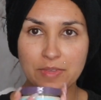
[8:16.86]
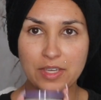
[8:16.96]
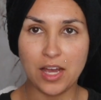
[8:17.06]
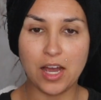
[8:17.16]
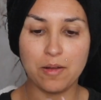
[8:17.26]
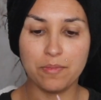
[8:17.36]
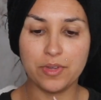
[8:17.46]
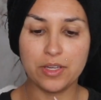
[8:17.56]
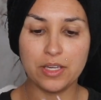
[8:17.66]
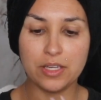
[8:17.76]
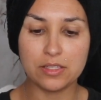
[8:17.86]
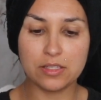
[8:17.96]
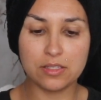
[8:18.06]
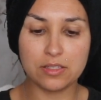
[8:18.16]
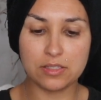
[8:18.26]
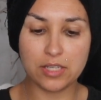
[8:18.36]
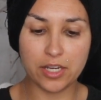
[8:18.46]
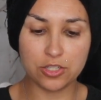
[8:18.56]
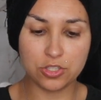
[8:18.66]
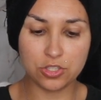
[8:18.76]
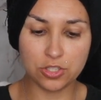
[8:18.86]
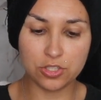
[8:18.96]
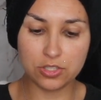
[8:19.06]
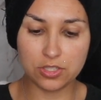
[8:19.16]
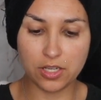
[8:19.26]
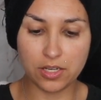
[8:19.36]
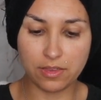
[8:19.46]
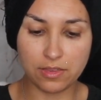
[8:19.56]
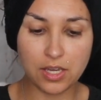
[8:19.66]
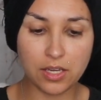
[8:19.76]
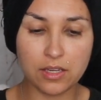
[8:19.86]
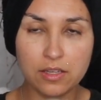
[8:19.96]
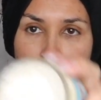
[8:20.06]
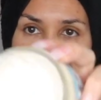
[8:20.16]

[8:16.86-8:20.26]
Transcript: yeah, its texture is kind of thick,